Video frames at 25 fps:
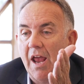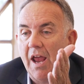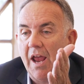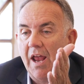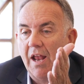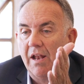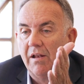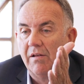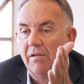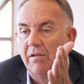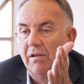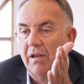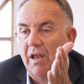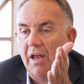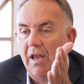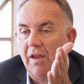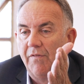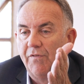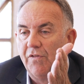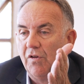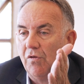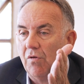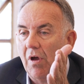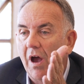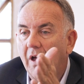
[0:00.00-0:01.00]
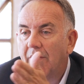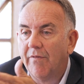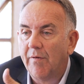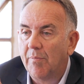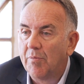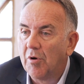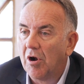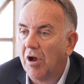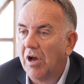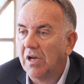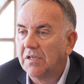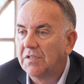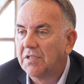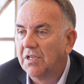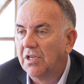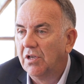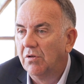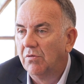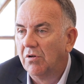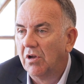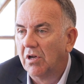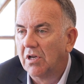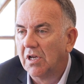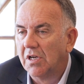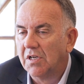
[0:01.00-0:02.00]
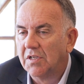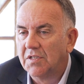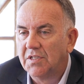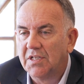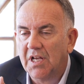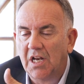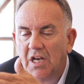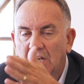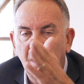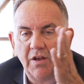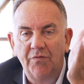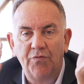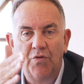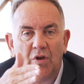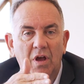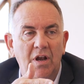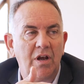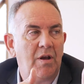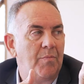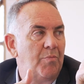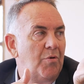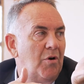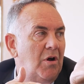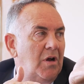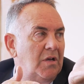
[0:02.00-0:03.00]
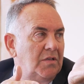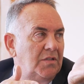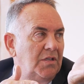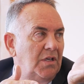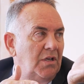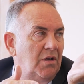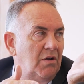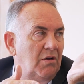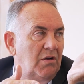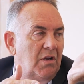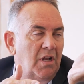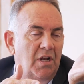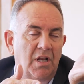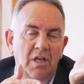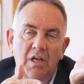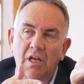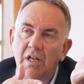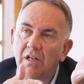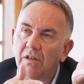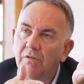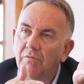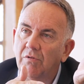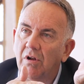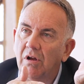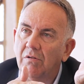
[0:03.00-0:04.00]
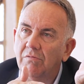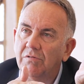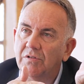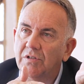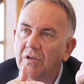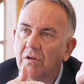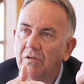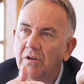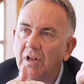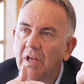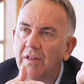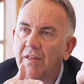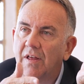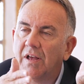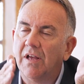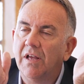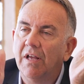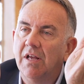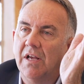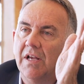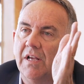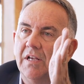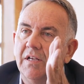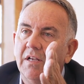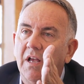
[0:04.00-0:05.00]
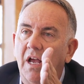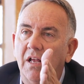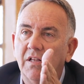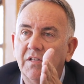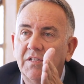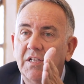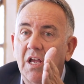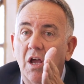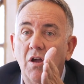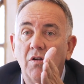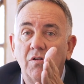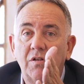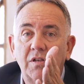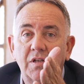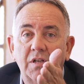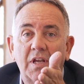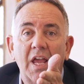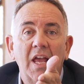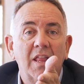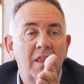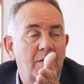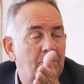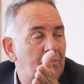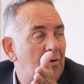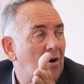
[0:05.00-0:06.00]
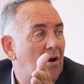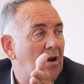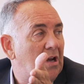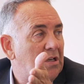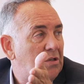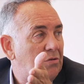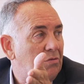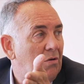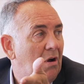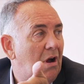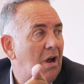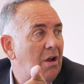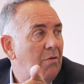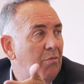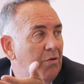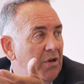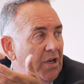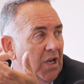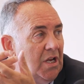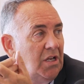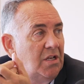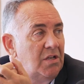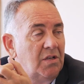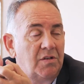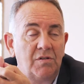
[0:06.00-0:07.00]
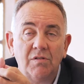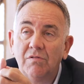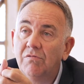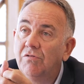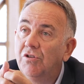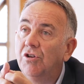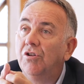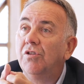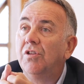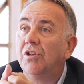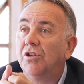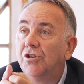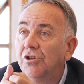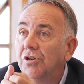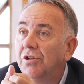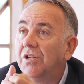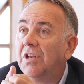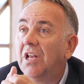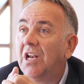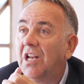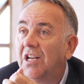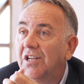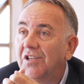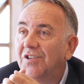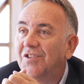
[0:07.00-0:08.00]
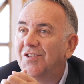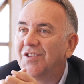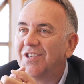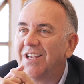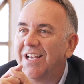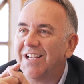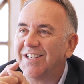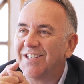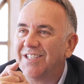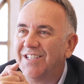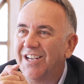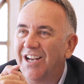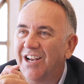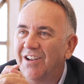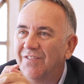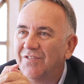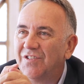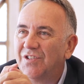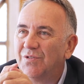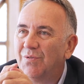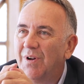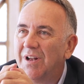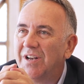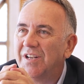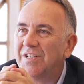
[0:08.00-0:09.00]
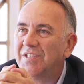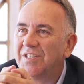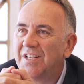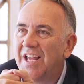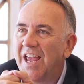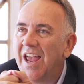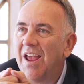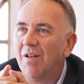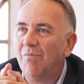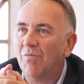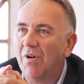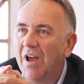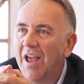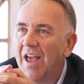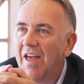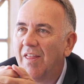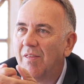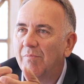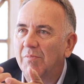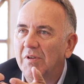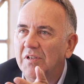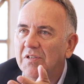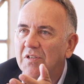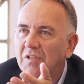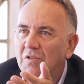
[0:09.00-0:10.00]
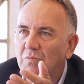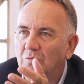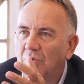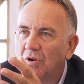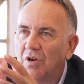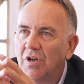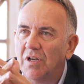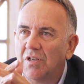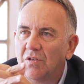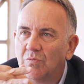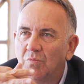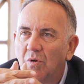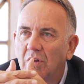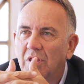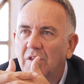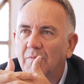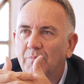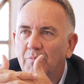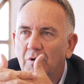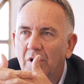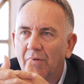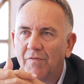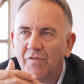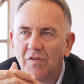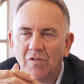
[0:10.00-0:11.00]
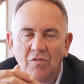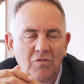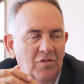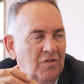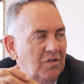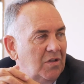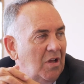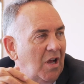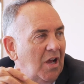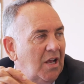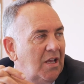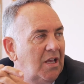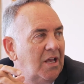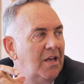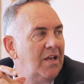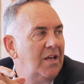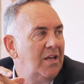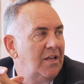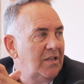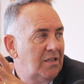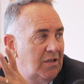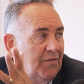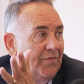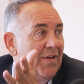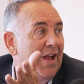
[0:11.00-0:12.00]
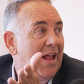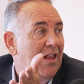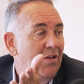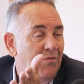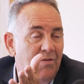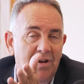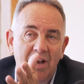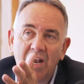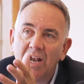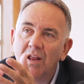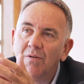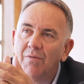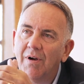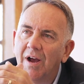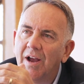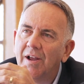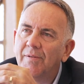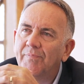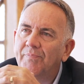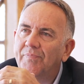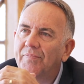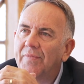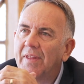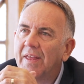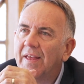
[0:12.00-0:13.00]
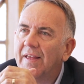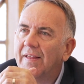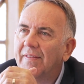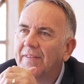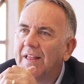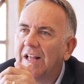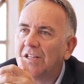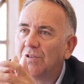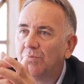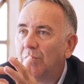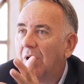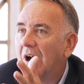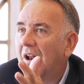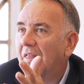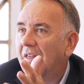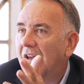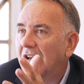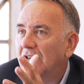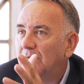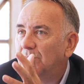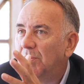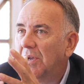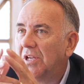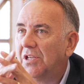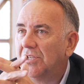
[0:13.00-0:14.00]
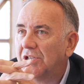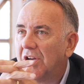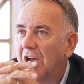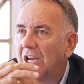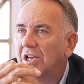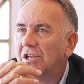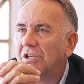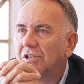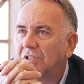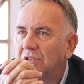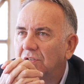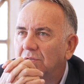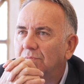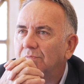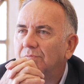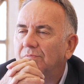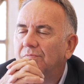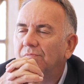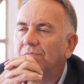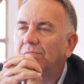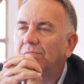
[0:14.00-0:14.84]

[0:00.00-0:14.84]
And if you overprice it, you're not going to sell it. And if you underprice it, you're not going to get the right result either. And so to get the price right, we need to do the due diligence ourselves to understand how the business works, what the profit looks like, to value it anyway. That's one of those big changes.